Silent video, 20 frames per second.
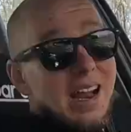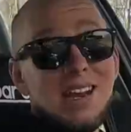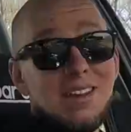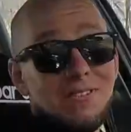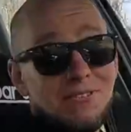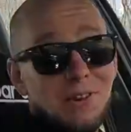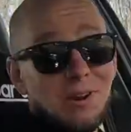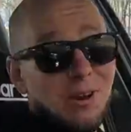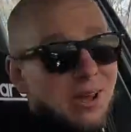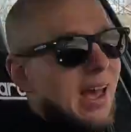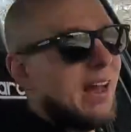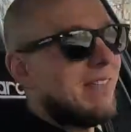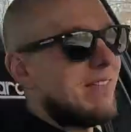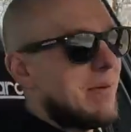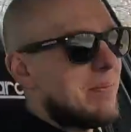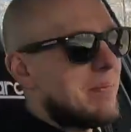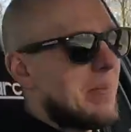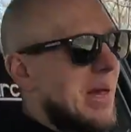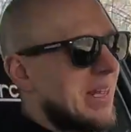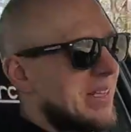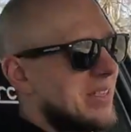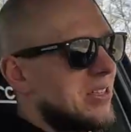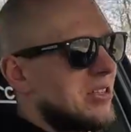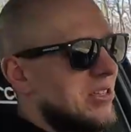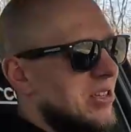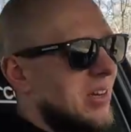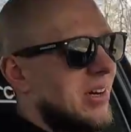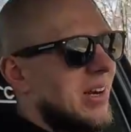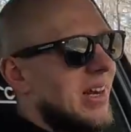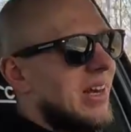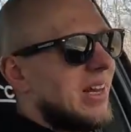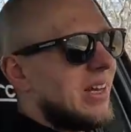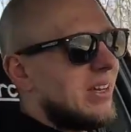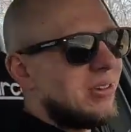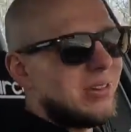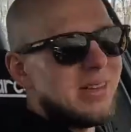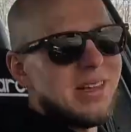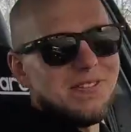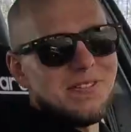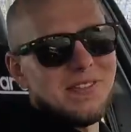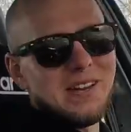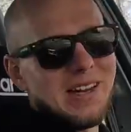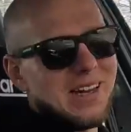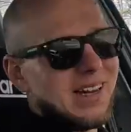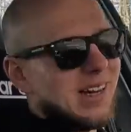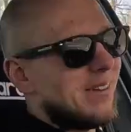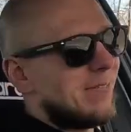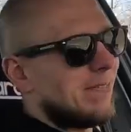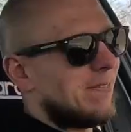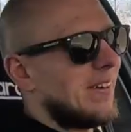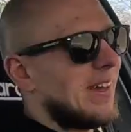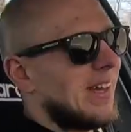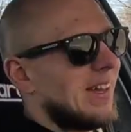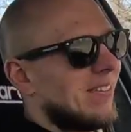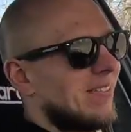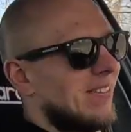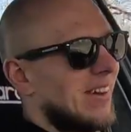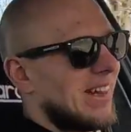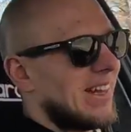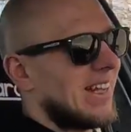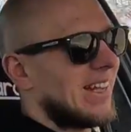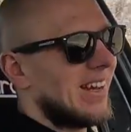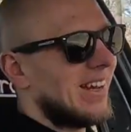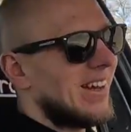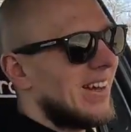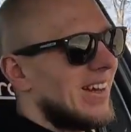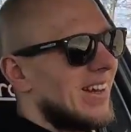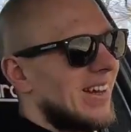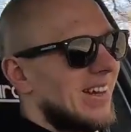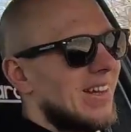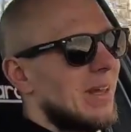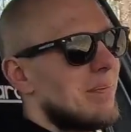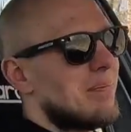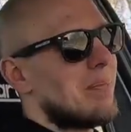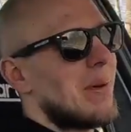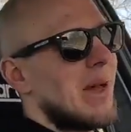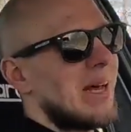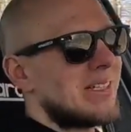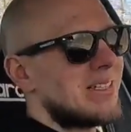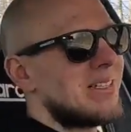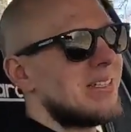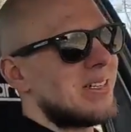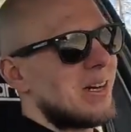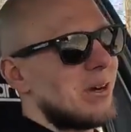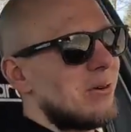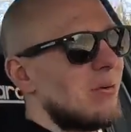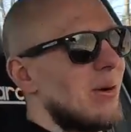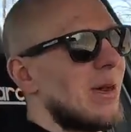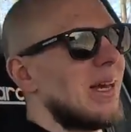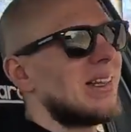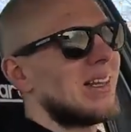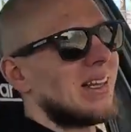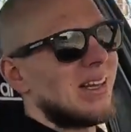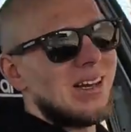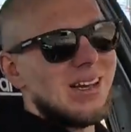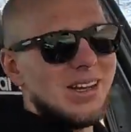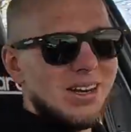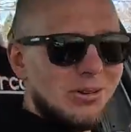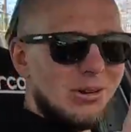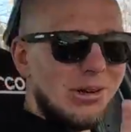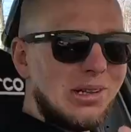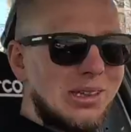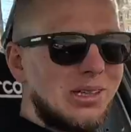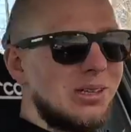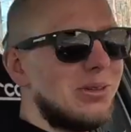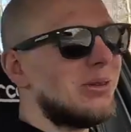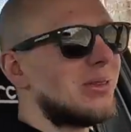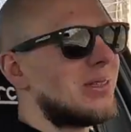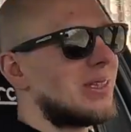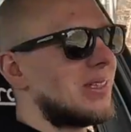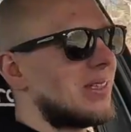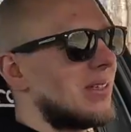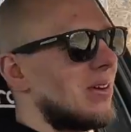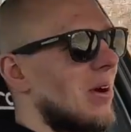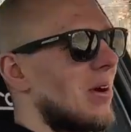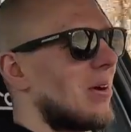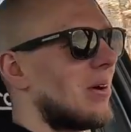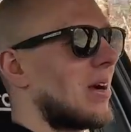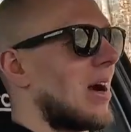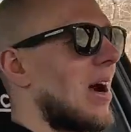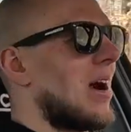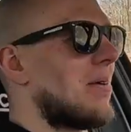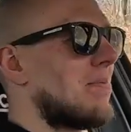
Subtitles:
if you have a passenger, you definitely feel that the passenger weight reduces your car